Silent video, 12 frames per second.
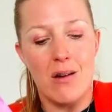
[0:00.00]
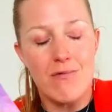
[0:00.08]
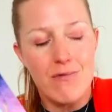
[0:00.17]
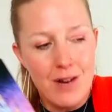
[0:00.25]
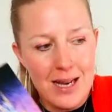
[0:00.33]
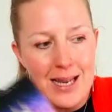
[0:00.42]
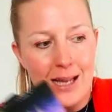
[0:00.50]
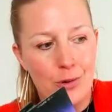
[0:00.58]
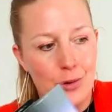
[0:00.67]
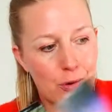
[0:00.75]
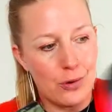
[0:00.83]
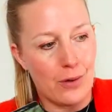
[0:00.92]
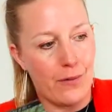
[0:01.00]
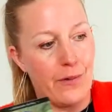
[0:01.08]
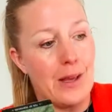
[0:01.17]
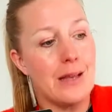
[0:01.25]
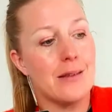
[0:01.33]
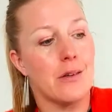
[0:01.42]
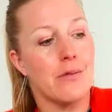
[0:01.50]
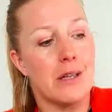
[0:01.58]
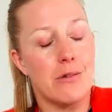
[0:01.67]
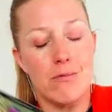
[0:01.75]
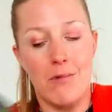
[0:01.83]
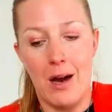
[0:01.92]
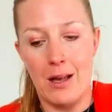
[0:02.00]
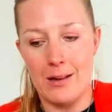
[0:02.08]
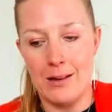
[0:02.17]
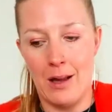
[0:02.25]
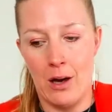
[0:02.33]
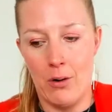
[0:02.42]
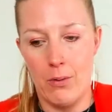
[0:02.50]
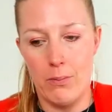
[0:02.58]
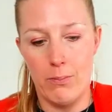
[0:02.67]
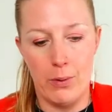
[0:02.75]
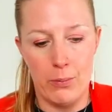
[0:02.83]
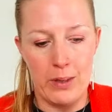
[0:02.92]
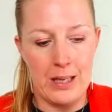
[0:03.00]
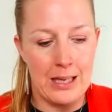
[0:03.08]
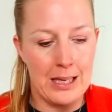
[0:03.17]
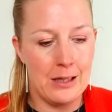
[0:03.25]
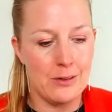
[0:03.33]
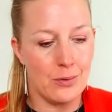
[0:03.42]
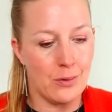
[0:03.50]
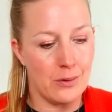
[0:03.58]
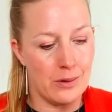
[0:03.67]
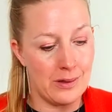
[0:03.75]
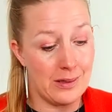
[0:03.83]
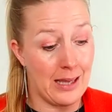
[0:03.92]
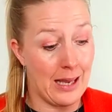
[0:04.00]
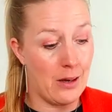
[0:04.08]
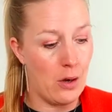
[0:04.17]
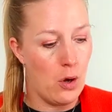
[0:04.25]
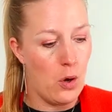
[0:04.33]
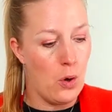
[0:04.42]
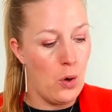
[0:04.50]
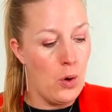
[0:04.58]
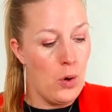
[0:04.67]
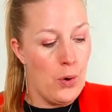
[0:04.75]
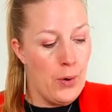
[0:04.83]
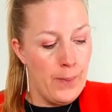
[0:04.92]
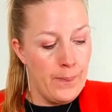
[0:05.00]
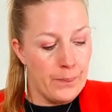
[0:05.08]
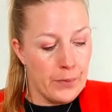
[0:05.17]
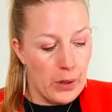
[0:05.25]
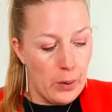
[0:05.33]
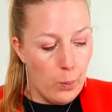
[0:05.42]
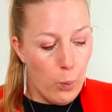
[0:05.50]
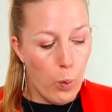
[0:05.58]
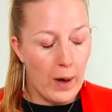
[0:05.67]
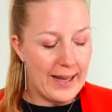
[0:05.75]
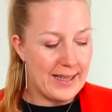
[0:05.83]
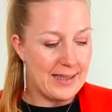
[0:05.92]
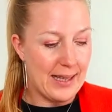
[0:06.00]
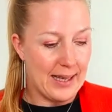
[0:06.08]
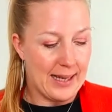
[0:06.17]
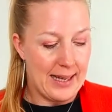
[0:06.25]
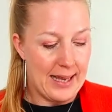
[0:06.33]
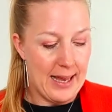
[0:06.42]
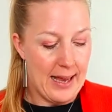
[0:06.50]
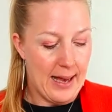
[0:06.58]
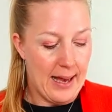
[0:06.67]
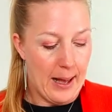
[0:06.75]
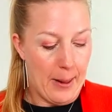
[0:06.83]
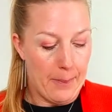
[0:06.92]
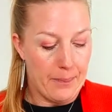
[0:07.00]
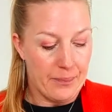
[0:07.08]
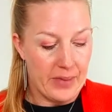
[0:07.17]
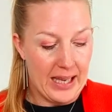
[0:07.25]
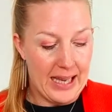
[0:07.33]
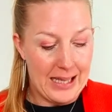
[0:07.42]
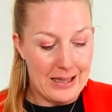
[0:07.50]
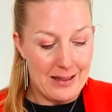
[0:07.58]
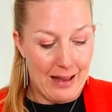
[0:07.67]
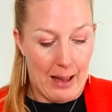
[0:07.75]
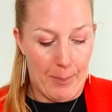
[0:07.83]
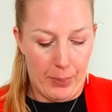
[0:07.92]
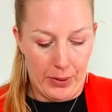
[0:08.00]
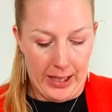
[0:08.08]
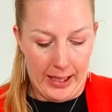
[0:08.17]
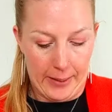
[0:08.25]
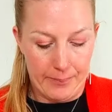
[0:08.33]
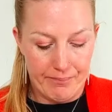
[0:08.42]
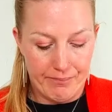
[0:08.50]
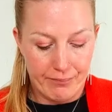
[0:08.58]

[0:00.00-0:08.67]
really at the surface of it right now, but we need to understand what exactly it's happening.